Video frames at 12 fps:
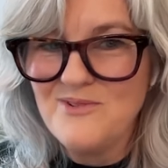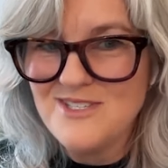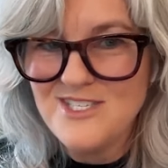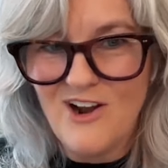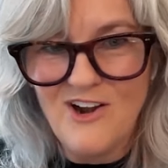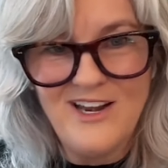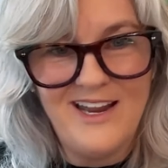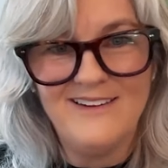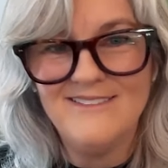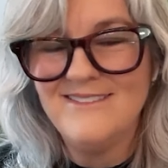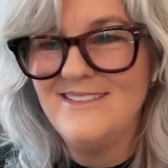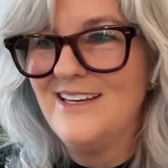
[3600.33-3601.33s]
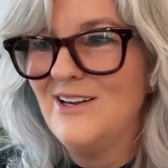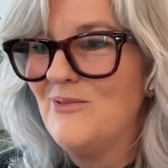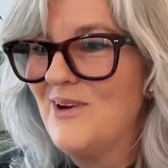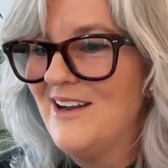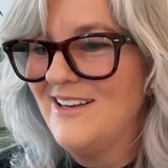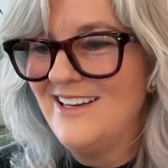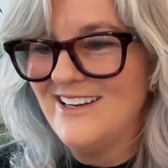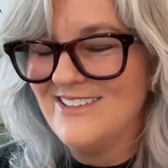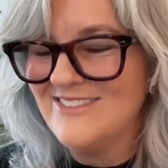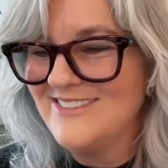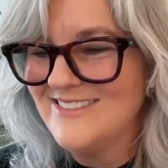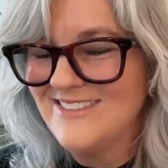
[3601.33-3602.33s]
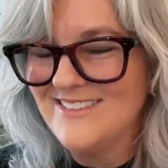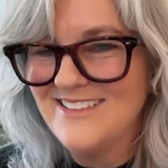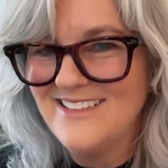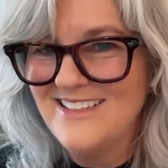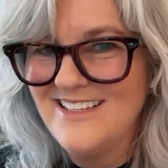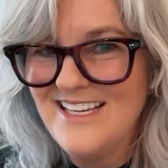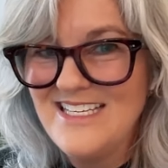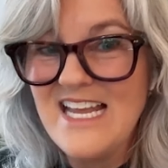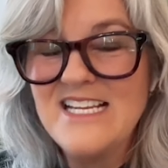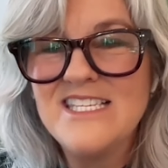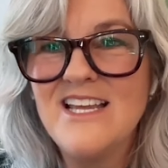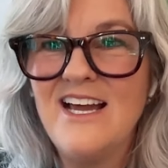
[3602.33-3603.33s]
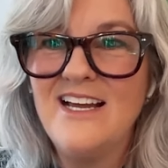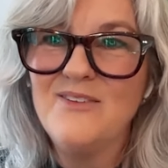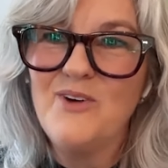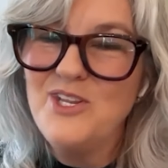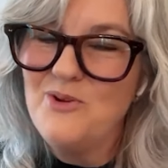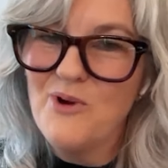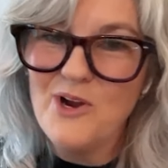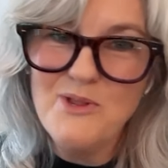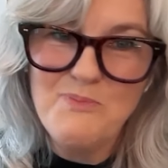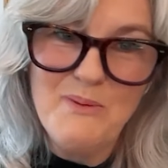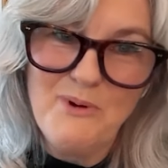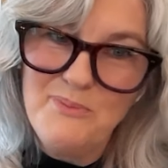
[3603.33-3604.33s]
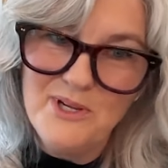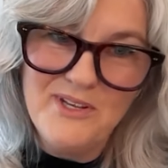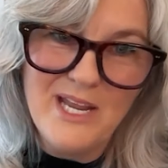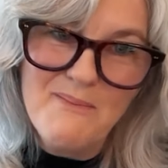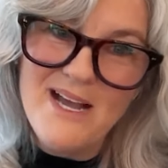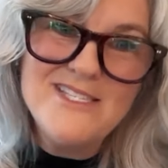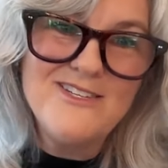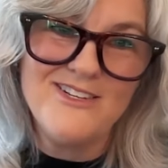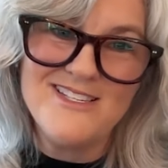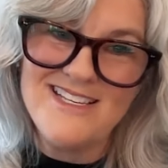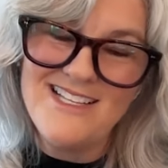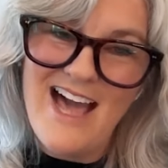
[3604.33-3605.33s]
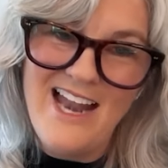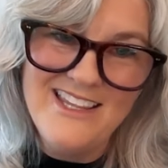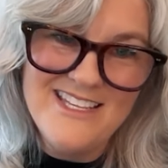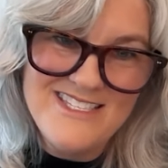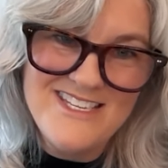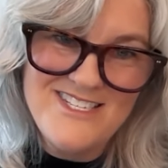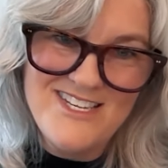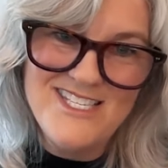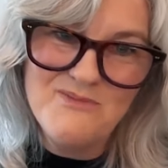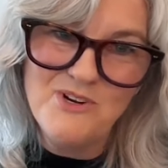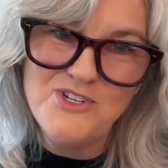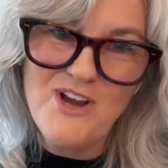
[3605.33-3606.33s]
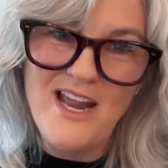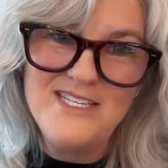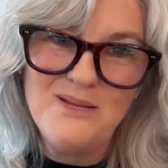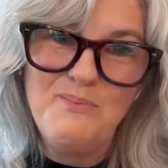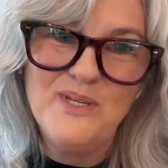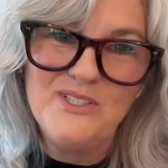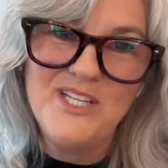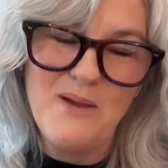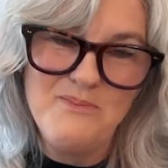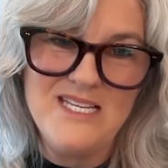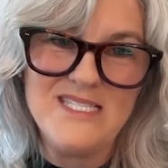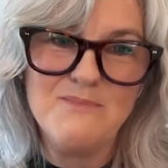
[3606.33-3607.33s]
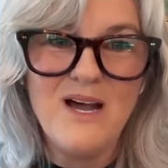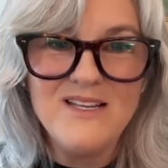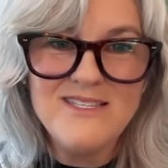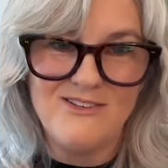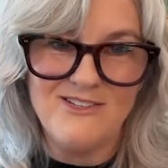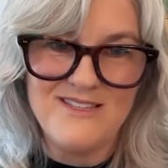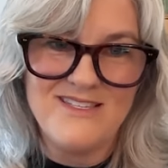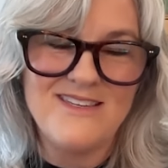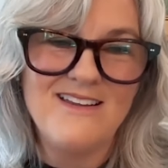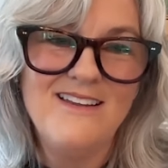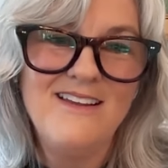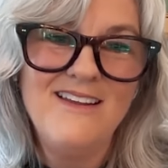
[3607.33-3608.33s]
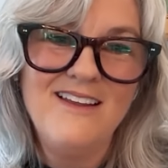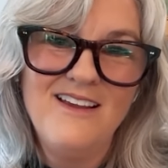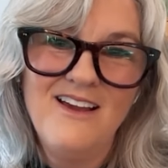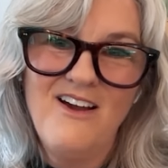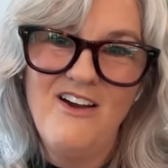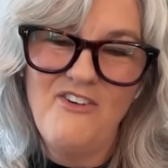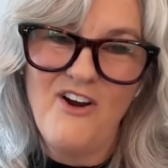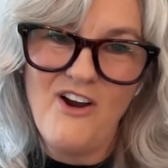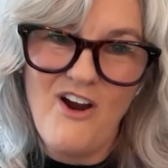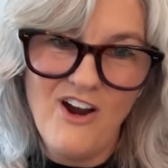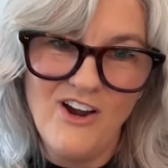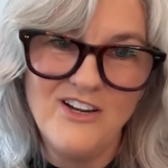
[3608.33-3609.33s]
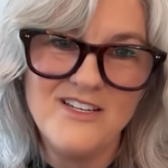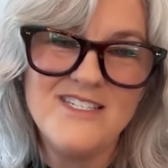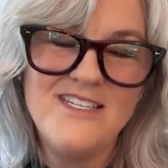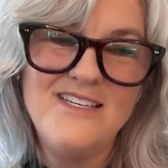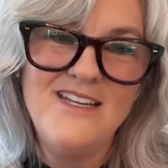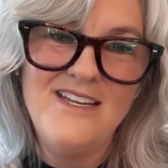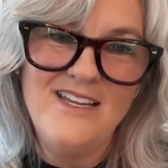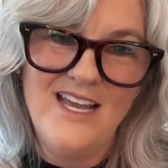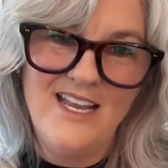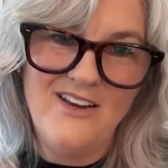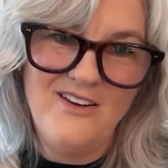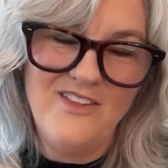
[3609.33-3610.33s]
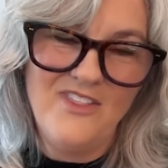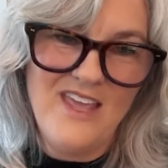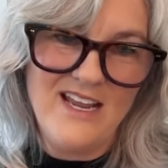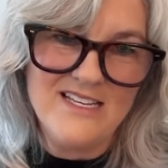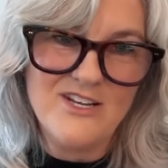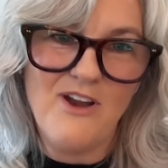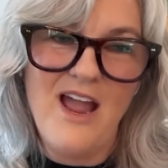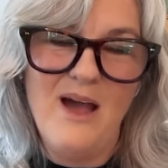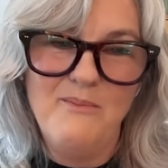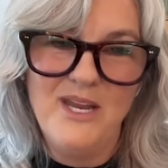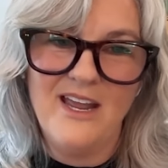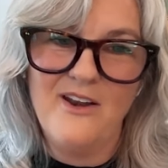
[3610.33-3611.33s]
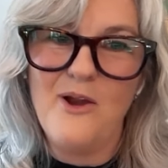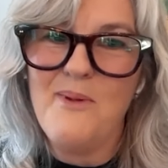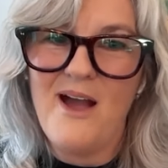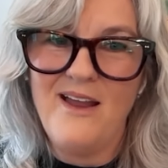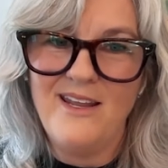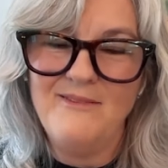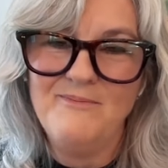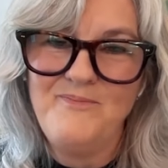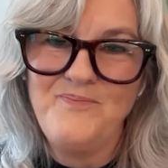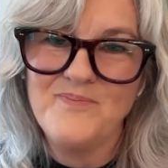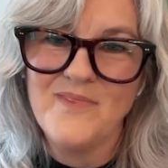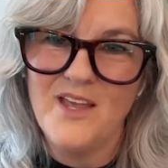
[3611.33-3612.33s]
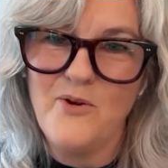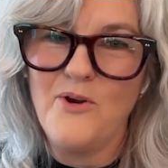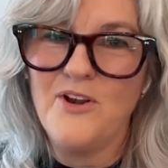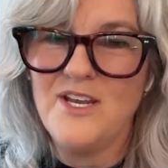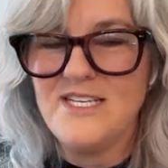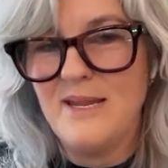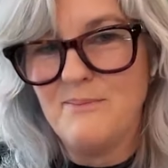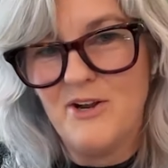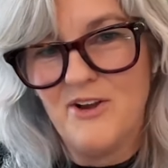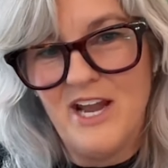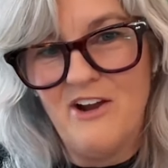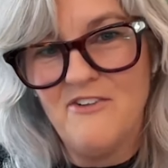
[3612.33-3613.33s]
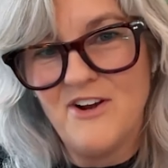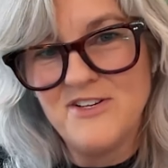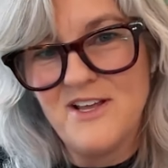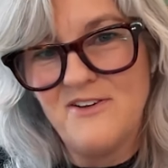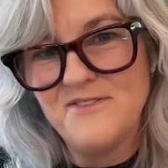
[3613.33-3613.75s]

you know starting you know where you know it takes uh, well you work with people building muscles a lot of this is just we're trying to build up these muscles of our heart and the things that are happening in our body in order to take better care of